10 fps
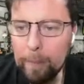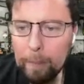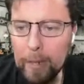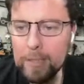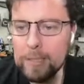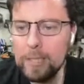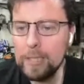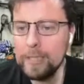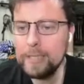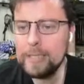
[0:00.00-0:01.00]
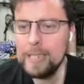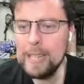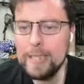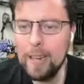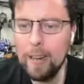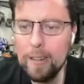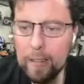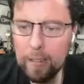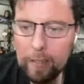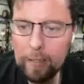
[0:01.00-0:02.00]
Max, is it Lizard?
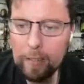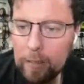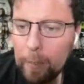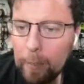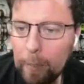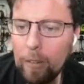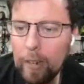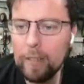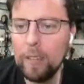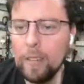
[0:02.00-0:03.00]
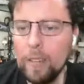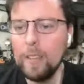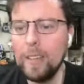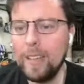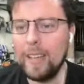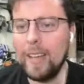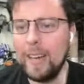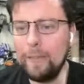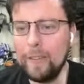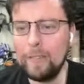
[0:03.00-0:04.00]
Would that be correct?
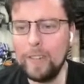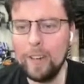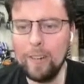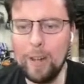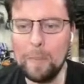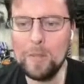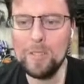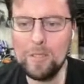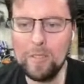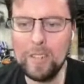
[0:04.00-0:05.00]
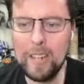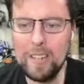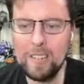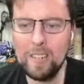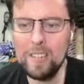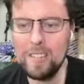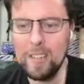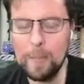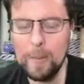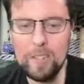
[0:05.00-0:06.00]
Any fifth gear options for the A series
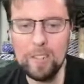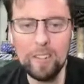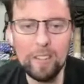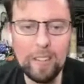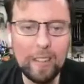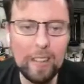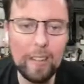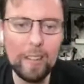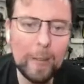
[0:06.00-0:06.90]
type engine? Yeah.